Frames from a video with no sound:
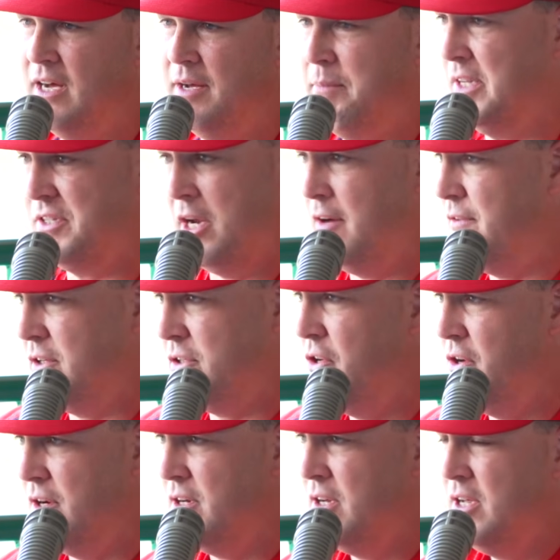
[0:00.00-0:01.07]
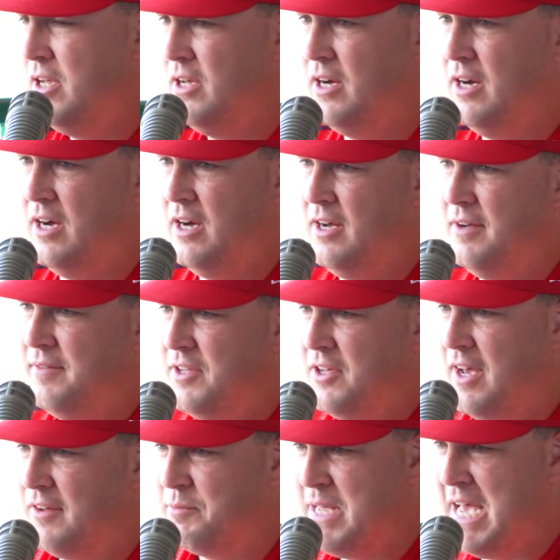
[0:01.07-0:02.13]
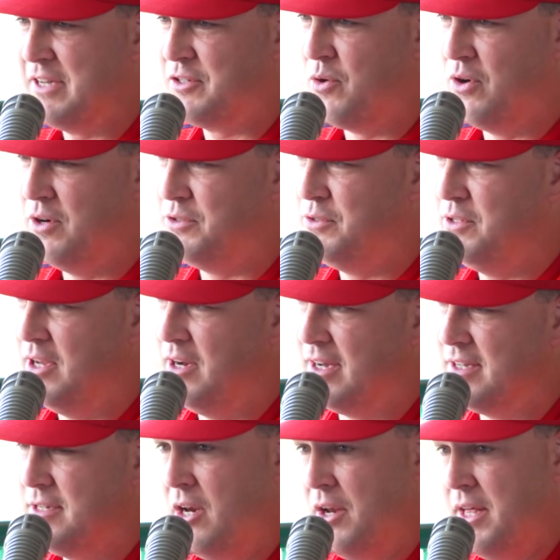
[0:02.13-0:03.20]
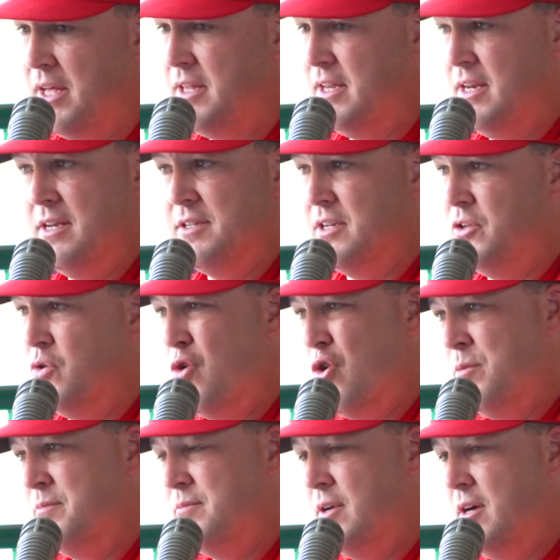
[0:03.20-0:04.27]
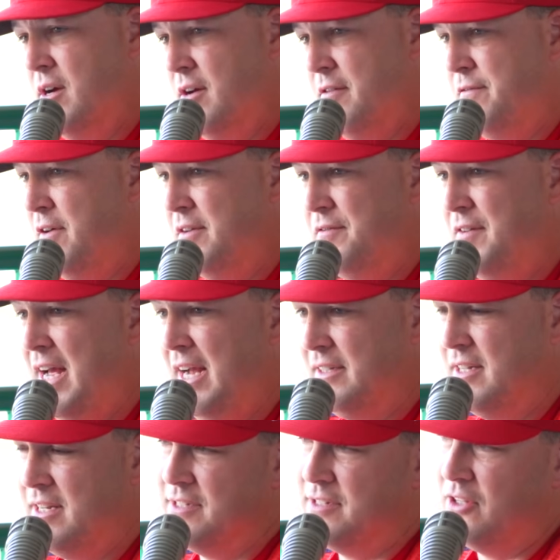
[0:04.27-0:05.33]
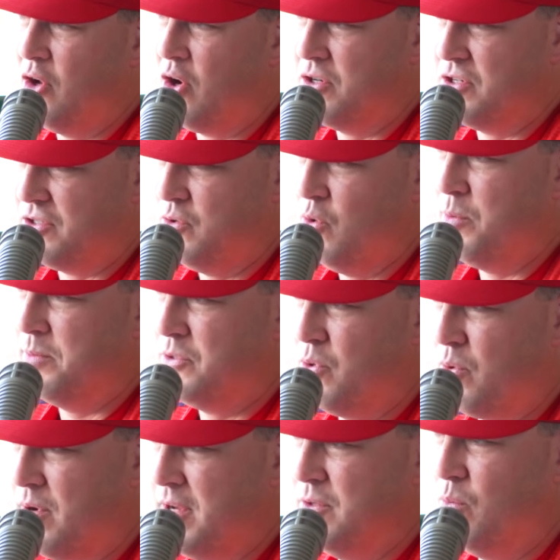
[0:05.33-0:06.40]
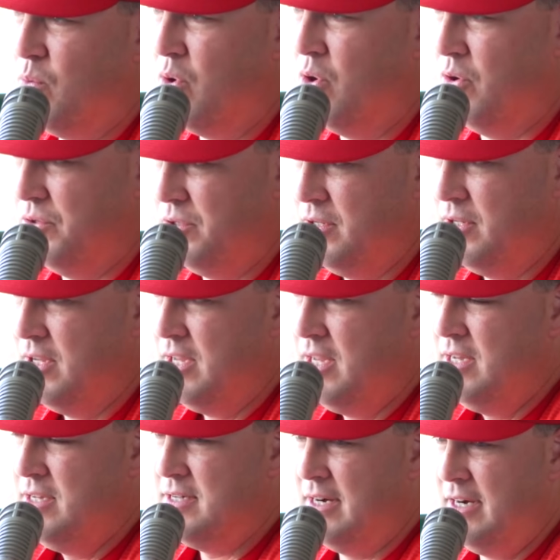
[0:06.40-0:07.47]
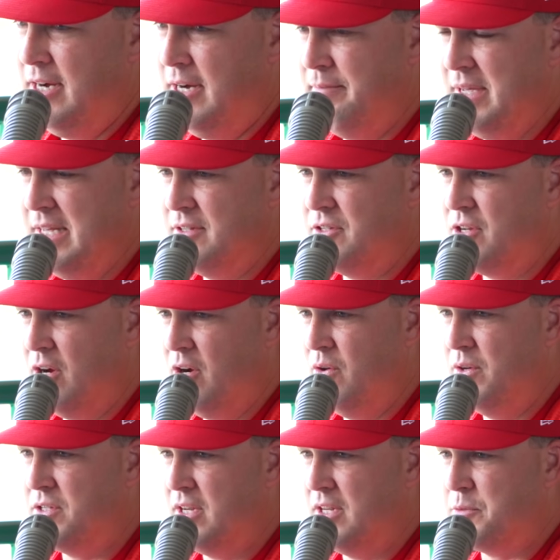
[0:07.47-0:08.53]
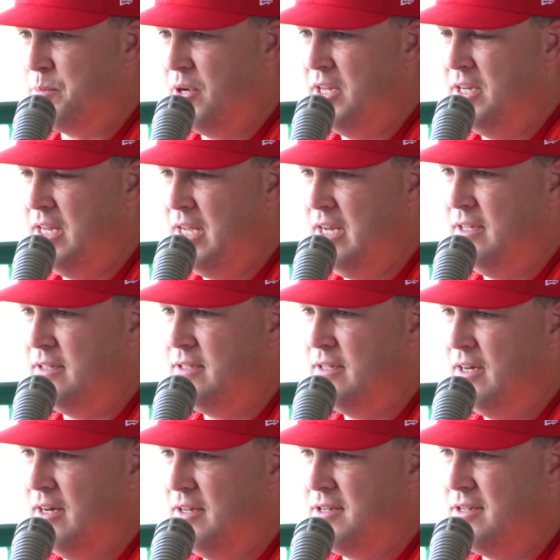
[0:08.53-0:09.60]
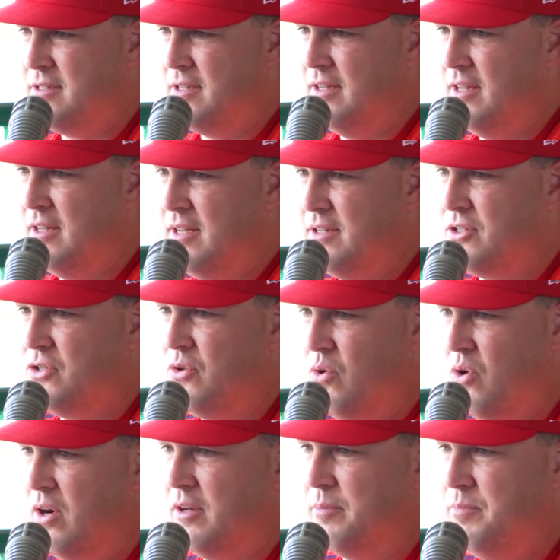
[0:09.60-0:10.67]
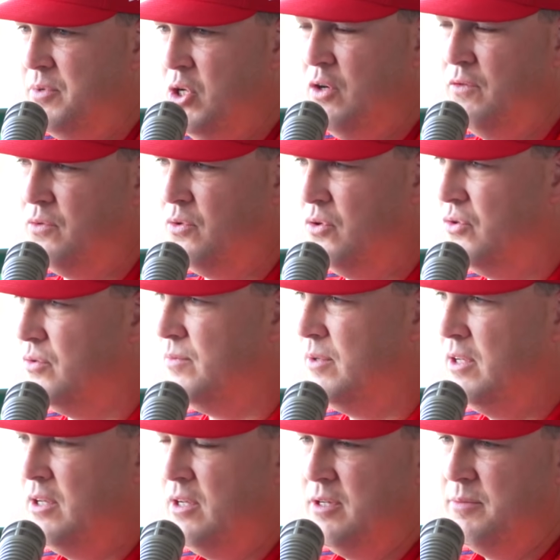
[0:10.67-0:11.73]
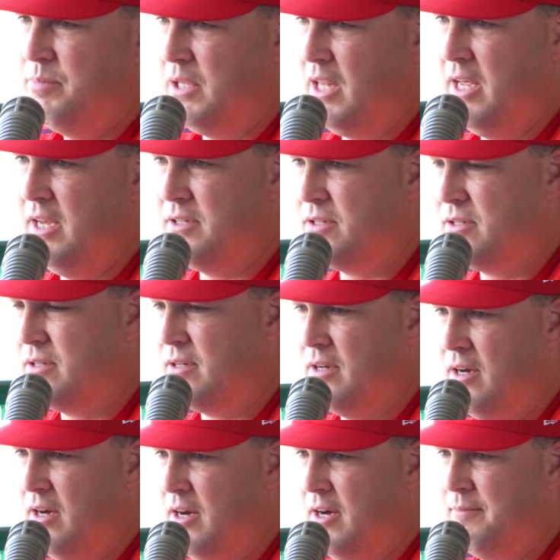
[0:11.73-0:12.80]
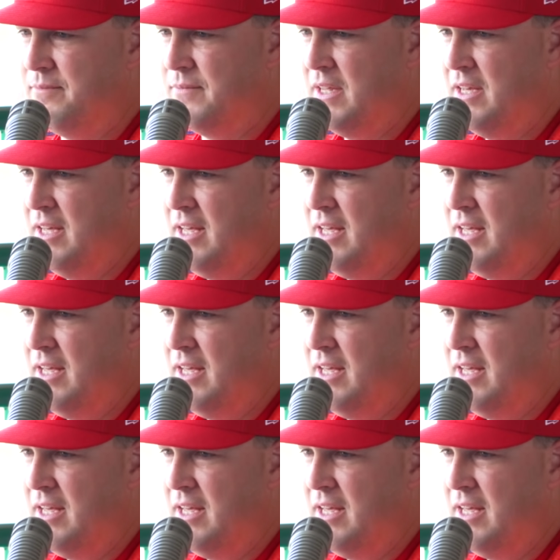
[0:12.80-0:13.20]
myself included. Mm-hmm. You have to be escorted through there because it is a dorm. Mm-hmm. Fun fact: it is the largest dormitory in the world. And so it's pretty neat. It's just a historic, beautiful place. And